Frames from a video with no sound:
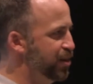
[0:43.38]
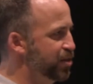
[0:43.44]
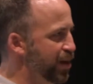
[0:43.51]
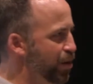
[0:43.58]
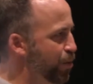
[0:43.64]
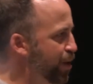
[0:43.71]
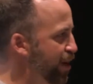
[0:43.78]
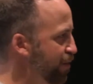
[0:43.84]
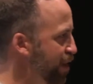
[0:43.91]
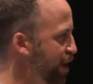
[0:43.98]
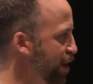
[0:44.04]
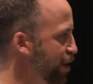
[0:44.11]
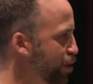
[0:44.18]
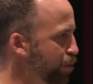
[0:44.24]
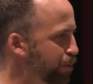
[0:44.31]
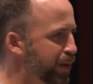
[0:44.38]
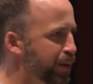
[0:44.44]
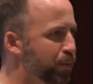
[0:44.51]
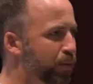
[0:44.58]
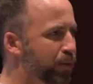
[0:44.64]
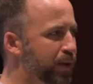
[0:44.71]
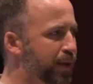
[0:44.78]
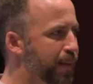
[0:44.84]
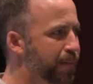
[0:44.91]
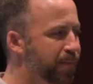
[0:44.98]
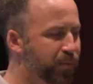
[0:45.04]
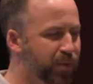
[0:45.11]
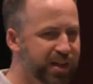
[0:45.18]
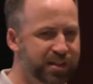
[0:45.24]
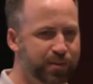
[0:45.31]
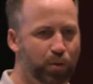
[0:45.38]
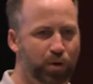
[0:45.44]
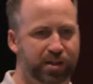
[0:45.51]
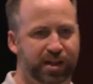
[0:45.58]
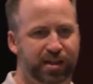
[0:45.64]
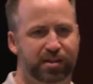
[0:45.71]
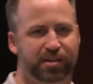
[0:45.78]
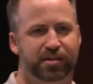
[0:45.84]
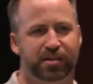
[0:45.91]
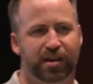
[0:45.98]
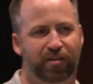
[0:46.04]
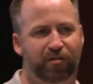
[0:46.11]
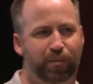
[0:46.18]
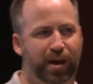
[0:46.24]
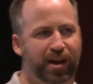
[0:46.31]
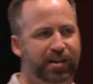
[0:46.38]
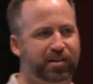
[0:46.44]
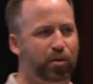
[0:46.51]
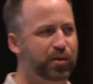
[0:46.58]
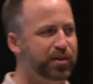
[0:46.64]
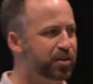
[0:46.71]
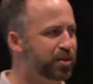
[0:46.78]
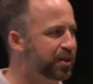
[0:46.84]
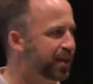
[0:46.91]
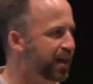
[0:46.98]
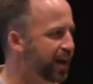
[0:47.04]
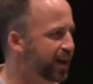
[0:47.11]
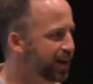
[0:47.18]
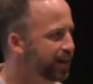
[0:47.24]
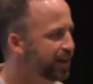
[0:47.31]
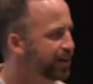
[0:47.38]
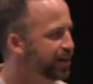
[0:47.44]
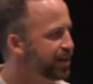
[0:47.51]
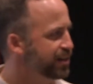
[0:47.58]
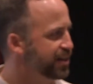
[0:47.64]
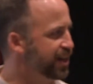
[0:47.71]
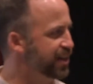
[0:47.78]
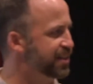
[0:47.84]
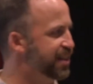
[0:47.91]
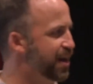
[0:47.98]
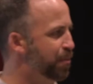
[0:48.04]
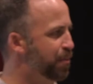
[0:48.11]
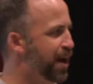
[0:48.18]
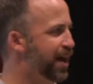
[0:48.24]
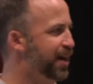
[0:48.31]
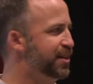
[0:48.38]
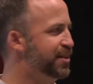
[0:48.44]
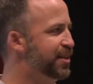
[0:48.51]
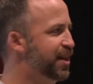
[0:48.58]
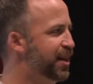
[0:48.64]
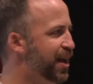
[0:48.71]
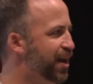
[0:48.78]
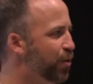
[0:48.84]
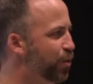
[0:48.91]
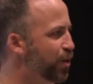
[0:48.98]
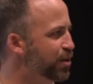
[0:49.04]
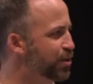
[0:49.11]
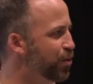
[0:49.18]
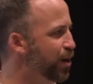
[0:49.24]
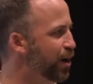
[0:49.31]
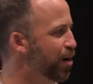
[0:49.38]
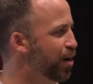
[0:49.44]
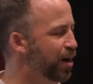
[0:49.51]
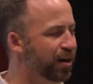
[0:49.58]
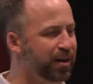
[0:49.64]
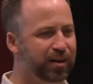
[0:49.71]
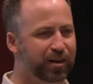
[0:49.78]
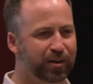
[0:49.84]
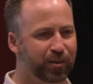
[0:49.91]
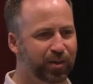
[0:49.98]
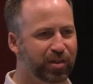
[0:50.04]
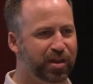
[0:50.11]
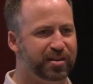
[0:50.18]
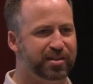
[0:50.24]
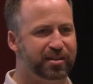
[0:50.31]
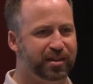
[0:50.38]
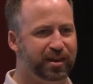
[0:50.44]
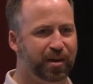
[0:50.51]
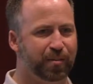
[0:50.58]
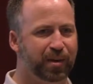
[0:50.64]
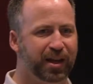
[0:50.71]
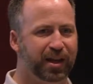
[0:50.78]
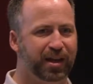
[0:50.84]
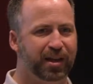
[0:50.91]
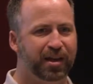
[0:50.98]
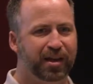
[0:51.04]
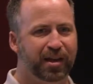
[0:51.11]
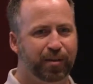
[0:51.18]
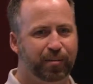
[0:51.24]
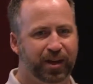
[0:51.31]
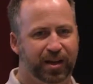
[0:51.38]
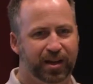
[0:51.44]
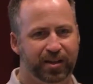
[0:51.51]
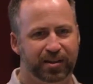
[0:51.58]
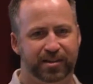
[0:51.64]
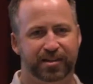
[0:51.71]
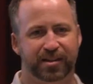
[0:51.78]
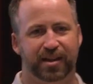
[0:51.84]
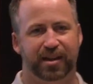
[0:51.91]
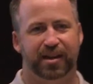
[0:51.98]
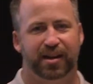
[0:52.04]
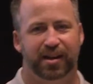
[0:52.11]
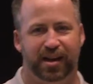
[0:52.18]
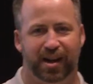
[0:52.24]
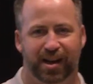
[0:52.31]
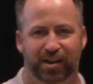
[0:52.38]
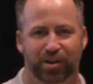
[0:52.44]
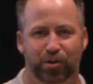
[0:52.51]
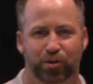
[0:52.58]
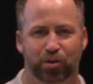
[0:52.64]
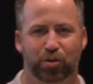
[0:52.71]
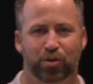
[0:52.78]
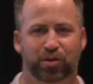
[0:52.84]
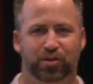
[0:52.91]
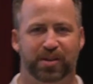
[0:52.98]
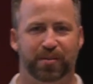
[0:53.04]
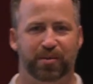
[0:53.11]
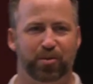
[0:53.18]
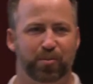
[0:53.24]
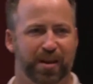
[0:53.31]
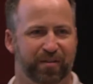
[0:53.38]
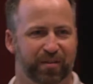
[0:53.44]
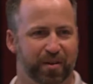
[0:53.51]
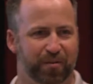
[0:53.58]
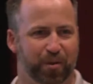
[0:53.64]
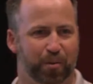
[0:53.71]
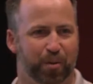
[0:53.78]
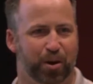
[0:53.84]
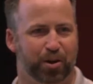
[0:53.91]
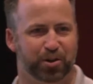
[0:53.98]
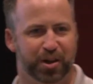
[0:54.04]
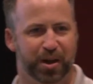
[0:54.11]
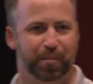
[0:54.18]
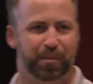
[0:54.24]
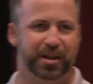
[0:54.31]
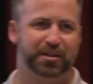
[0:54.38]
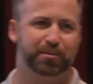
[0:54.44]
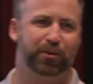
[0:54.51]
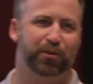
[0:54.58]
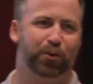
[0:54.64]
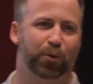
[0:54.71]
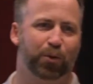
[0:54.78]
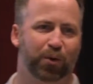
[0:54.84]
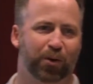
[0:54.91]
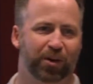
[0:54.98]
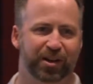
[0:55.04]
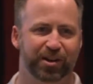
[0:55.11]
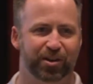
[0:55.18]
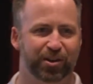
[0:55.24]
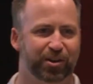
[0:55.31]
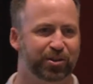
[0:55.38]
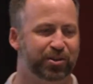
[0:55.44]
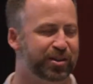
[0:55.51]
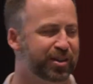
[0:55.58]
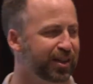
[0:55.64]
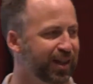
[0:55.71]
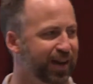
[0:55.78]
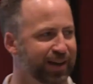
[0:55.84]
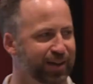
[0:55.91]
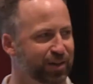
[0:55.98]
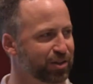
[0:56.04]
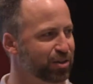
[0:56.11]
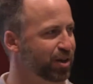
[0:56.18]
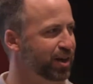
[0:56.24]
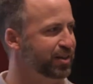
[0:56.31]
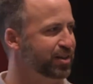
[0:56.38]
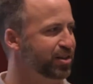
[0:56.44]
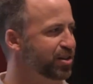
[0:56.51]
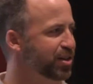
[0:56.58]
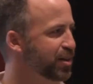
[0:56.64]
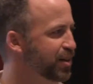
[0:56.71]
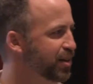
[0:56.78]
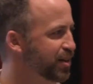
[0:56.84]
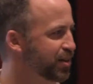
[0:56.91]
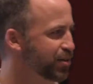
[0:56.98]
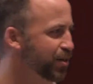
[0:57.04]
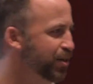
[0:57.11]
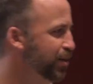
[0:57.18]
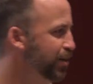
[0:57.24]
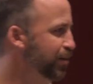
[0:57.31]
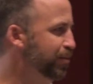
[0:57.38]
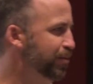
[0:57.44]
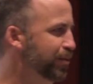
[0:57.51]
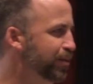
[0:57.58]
So I know we have a lot of new people, and we did some orientation stuff, but it's always good to kind of take a step back and say, like, what's going on with us as a company, because some of you may have come from large companies before, and you're used to like transitions or